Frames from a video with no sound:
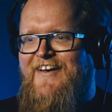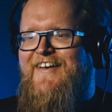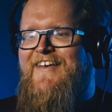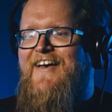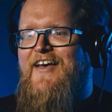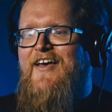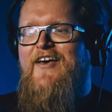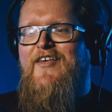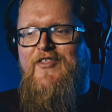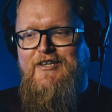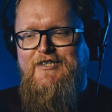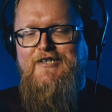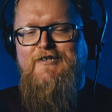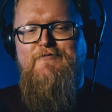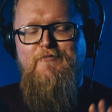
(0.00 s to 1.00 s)
Yeah. Yeah.
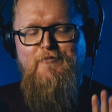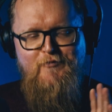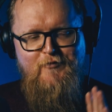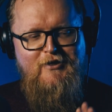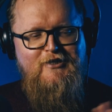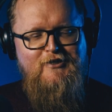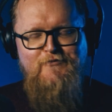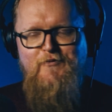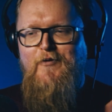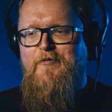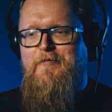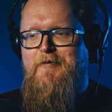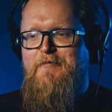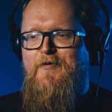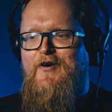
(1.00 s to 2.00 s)
This is what
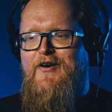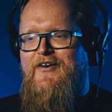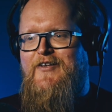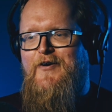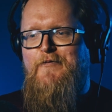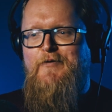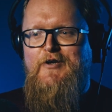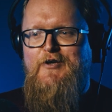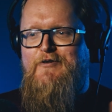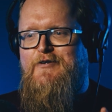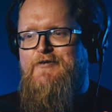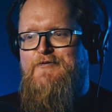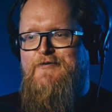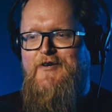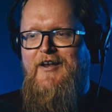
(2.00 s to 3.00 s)
we've been working on. We knew
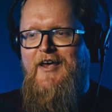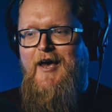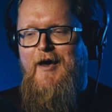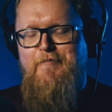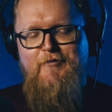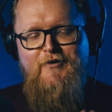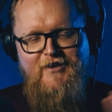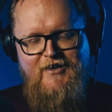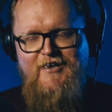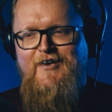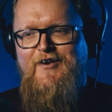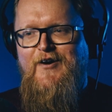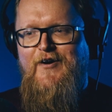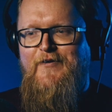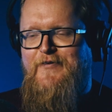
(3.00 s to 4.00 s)
this was going to happen. Here
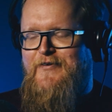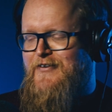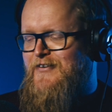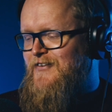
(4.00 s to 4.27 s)
you go.